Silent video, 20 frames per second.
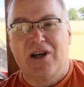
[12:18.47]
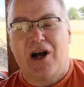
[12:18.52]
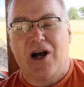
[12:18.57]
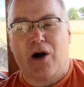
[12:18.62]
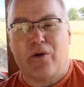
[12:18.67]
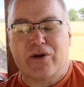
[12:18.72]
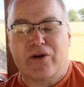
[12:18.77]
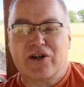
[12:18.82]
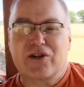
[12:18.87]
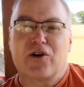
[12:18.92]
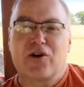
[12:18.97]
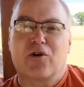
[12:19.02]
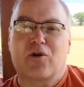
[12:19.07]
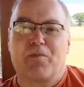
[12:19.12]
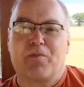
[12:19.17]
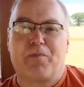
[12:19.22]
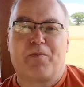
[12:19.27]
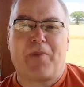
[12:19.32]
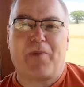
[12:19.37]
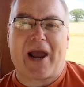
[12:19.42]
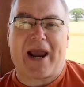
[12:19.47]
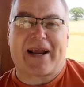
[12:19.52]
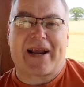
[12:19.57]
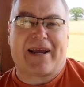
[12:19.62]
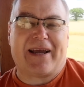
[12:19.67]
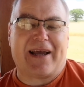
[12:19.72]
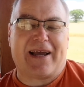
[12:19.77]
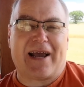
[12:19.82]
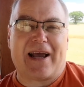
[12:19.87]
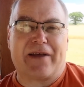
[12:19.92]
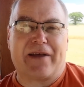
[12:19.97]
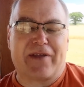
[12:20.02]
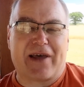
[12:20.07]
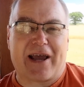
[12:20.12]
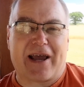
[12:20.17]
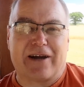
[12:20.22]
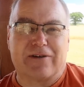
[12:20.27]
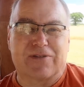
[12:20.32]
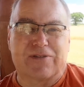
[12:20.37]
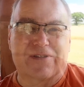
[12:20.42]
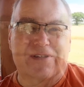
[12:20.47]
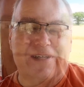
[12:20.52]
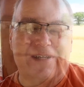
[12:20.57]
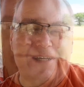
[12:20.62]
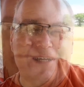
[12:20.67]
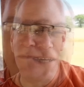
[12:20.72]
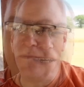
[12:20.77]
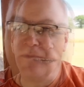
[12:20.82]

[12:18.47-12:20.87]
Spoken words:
I wanted to look back at the house.